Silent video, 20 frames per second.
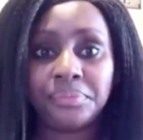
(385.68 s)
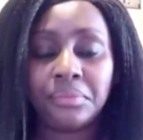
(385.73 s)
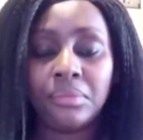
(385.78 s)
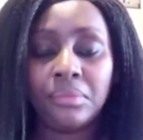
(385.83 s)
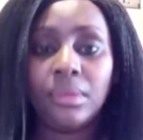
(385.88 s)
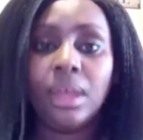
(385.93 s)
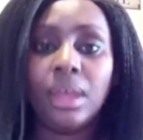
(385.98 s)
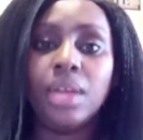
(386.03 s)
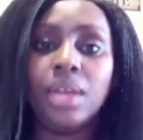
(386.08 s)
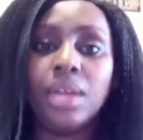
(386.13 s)

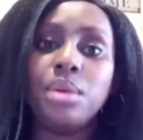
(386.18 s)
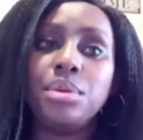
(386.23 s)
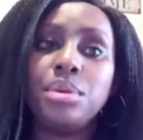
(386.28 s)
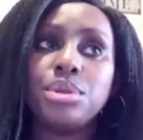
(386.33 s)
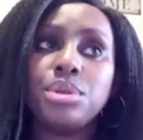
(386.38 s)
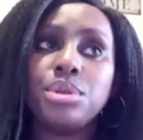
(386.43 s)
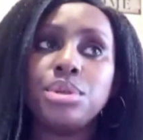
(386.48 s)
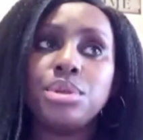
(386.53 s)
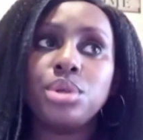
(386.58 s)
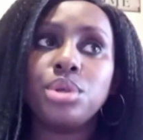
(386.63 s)
And when we
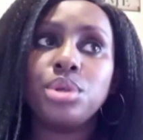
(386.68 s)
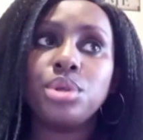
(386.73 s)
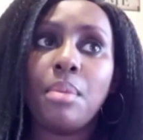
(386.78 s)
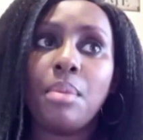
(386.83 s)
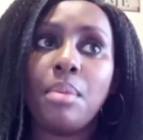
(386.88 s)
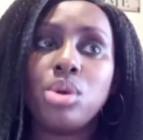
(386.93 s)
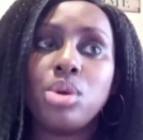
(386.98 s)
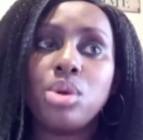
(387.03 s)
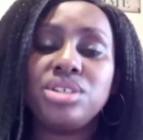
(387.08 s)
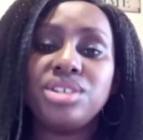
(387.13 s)
talk about
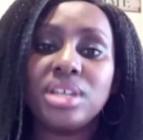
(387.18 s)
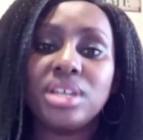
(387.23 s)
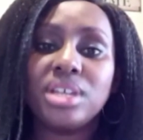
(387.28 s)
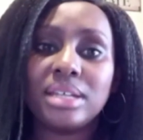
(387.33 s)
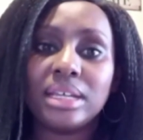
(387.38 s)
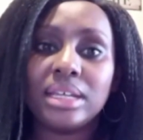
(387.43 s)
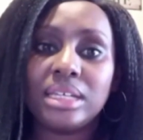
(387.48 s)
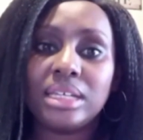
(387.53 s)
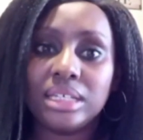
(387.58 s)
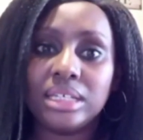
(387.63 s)
gender
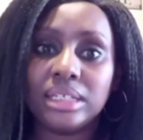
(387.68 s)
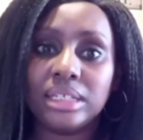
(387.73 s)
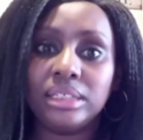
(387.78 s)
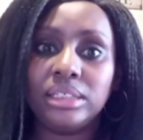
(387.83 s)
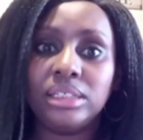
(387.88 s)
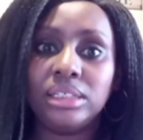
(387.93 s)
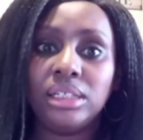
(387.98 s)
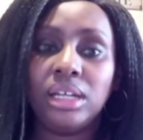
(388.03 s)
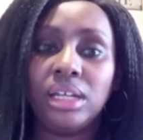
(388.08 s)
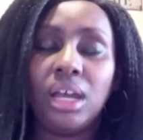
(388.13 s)
here,
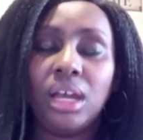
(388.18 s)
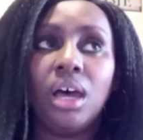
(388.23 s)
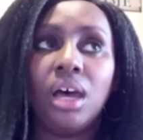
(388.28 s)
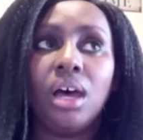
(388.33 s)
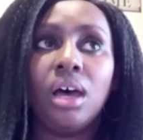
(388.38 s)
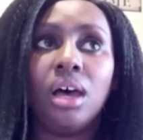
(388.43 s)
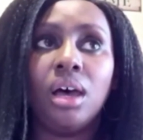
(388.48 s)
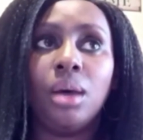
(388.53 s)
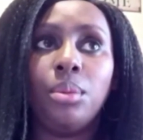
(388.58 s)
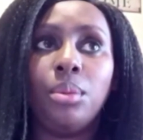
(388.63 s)
we
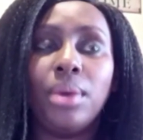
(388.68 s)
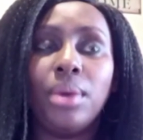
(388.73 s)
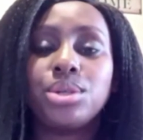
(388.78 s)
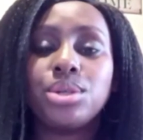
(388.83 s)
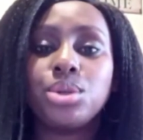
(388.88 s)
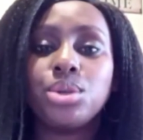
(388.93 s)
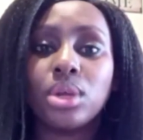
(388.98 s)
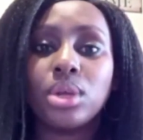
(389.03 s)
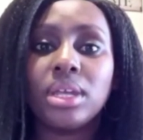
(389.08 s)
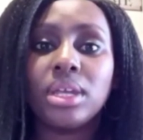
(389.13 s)
are
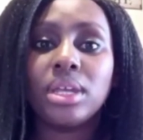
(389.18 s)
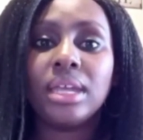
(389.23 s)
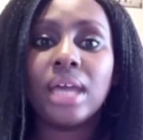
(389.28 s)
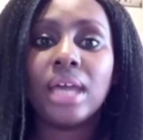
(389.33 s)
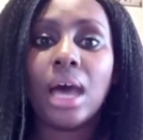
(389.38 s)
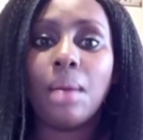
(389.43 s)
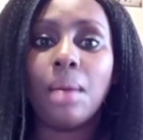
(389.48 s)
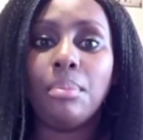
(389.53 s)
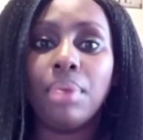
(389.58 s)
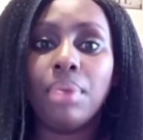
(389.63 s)
talking
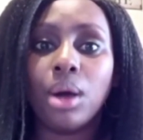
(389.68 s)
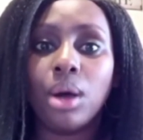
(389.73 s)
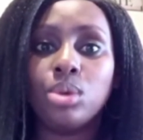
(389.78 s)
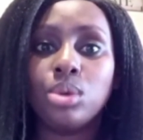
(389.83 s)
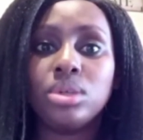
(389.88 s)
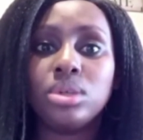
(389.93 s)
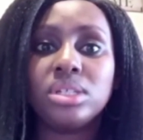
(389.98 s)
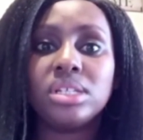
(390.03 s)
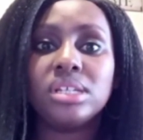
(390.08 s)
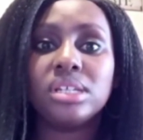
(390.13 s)

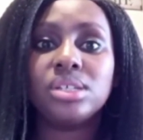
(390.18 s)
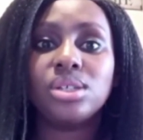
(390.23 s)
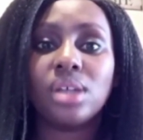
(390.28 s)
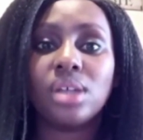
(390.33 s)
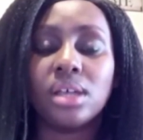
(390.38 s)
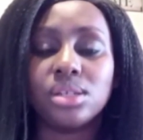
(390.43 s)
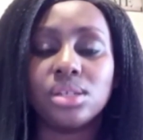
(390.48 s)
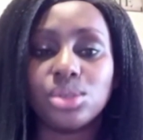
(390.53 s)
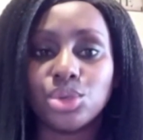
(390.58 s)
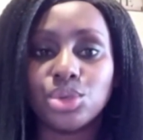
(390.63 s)
about
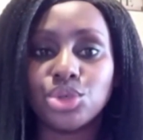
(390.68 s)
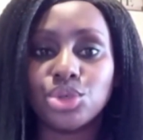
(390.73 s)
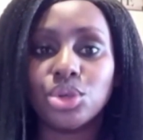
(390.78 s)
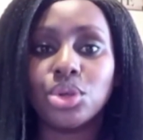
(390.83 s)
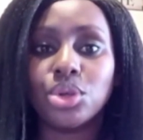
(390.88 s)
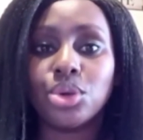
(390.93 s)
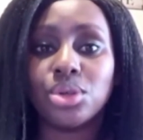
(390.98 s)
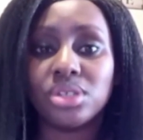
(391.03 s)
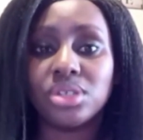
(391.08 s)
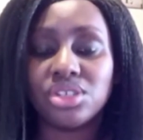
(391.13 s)
a
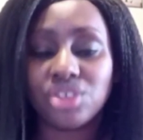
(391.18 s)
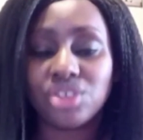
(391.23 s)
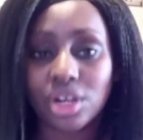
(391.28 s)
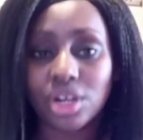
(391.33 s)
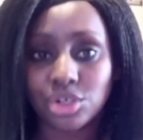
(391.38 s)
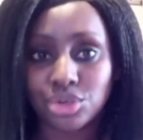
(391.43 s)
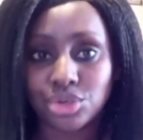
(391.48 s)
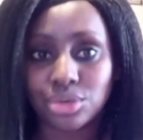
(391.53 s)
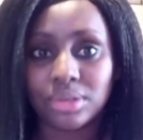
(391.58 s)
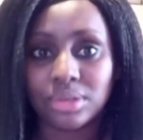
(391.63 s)
social
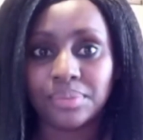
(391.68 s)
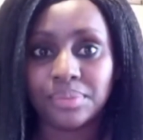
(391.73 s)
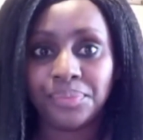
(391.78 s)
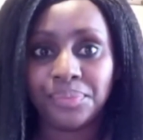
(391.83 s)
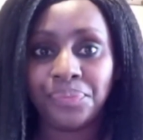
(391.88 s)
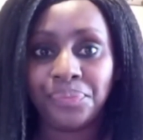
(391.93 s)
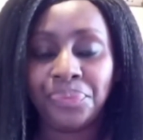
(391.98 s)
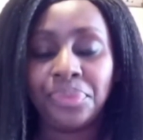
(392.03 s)
construction.